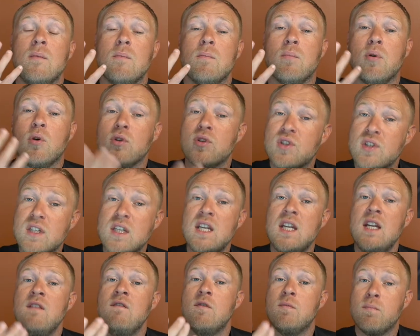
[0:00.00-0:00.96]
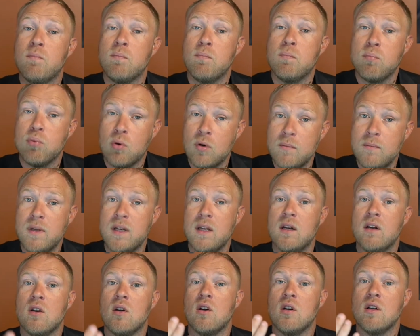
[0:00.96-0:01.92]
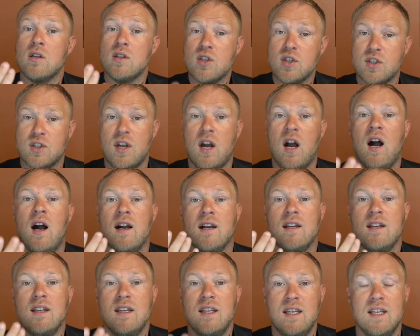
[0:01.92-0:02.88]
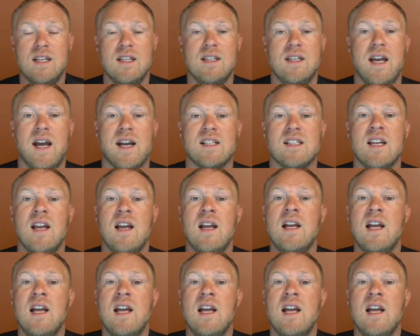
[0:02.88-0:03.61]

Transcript: perceived premier stock index,